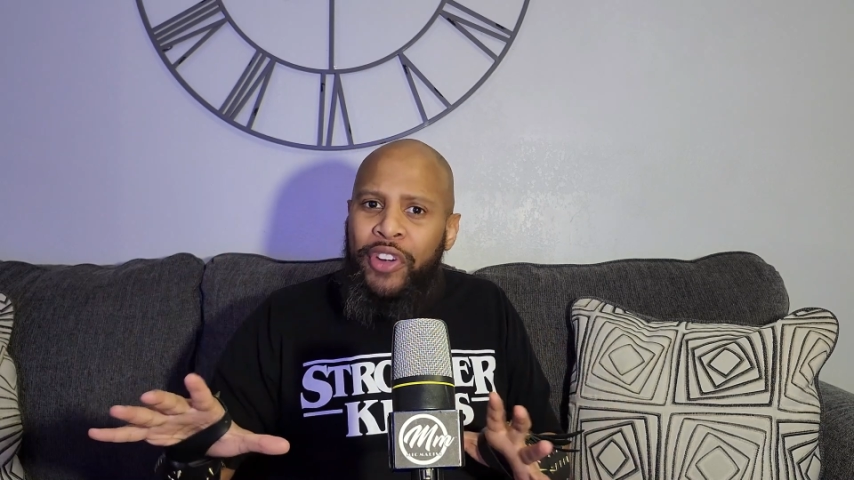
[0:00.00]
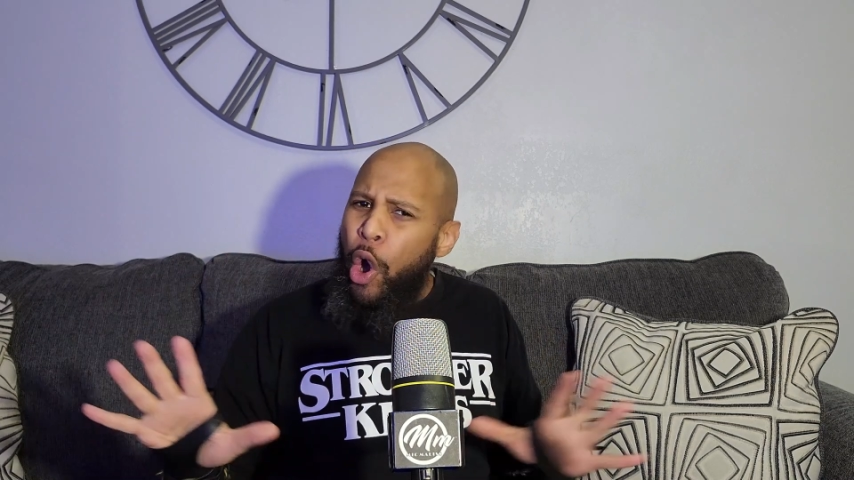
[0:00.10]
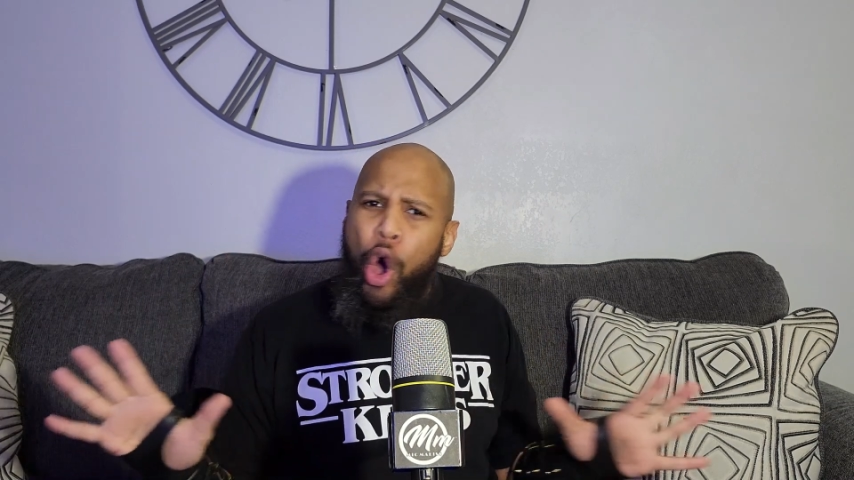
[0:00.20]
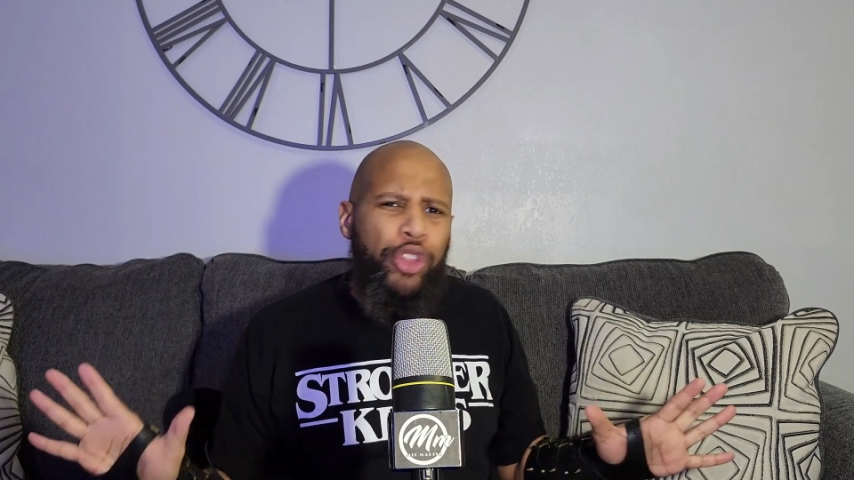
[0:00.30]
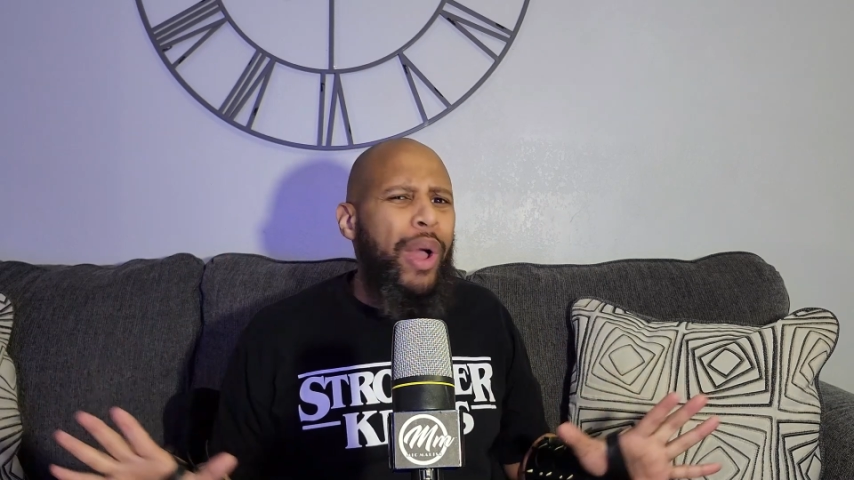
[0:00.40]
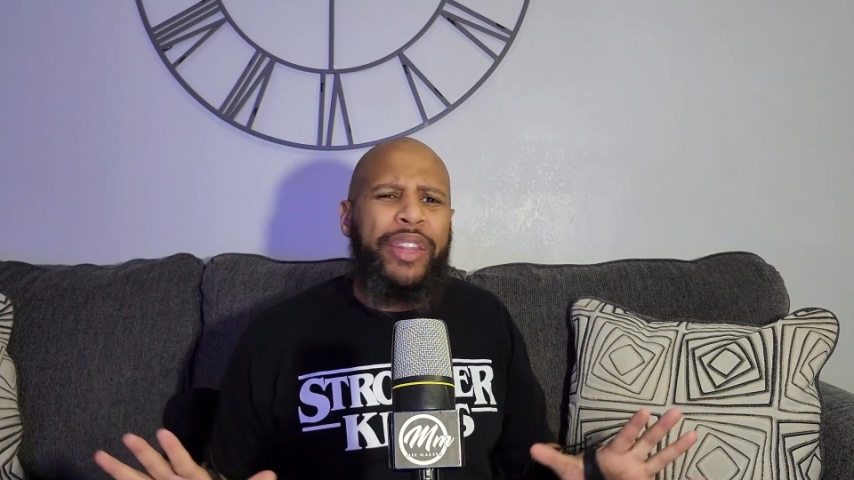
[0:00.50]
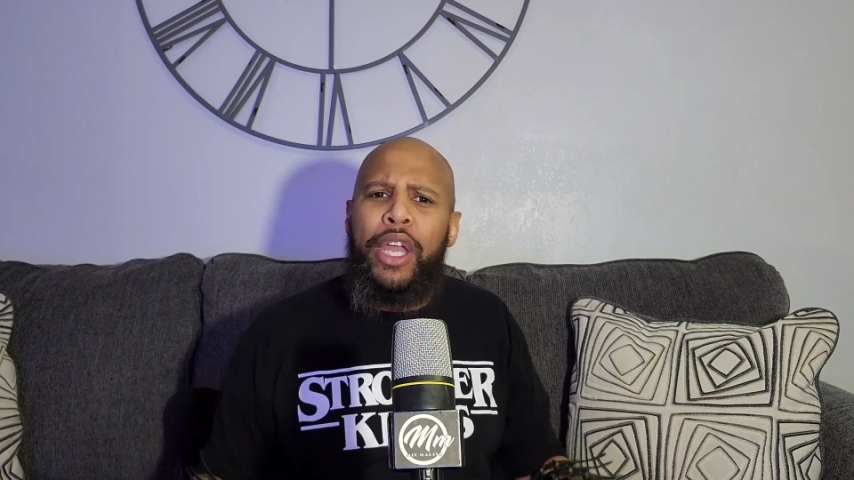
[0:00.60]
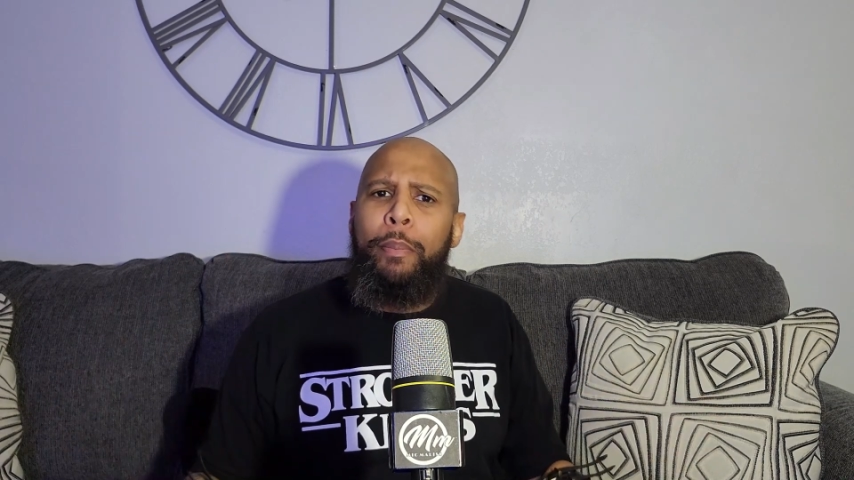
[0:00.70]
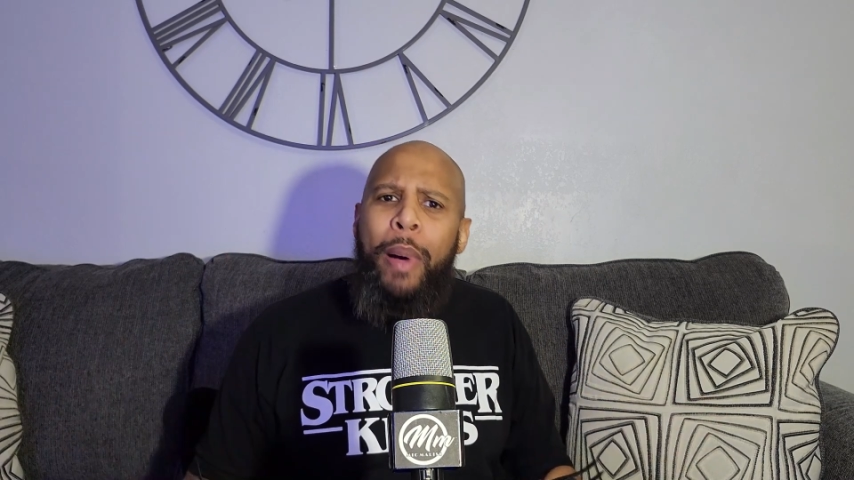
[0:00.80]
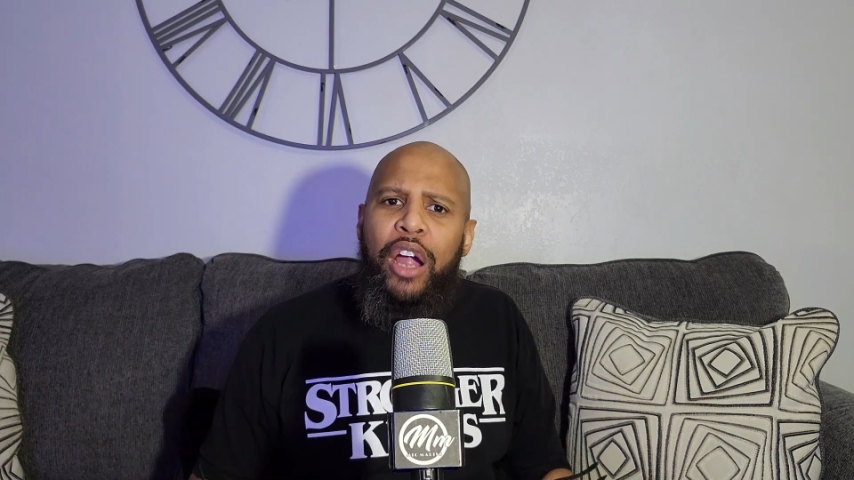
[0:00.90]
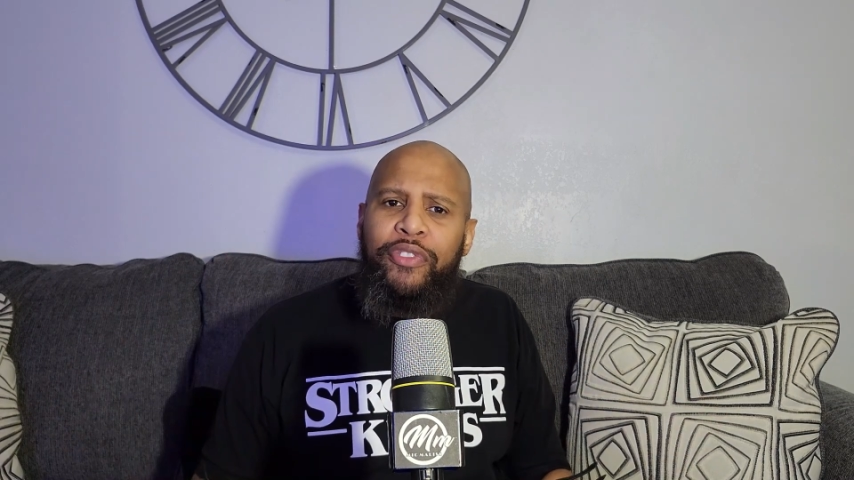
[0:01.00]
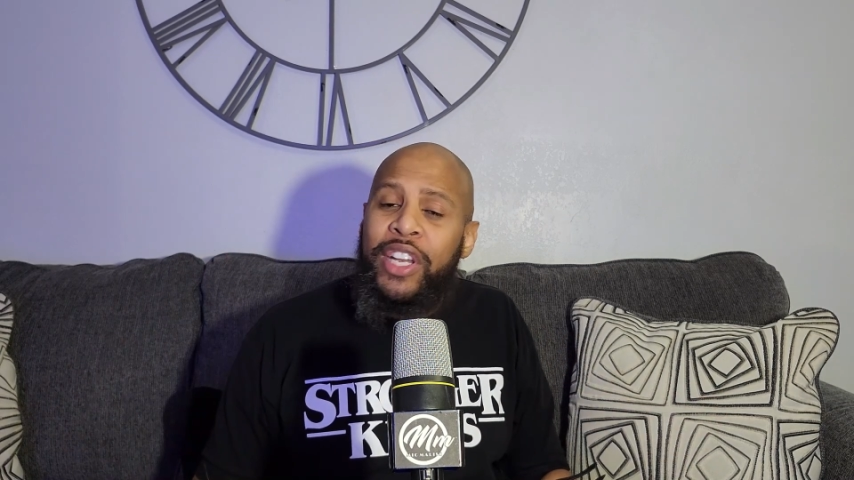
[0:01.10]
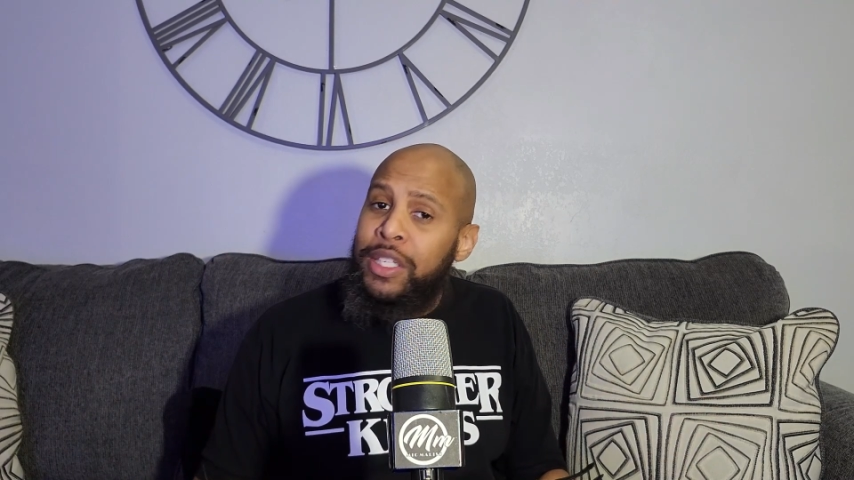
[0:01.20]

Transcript: All throughout the Apocrypha,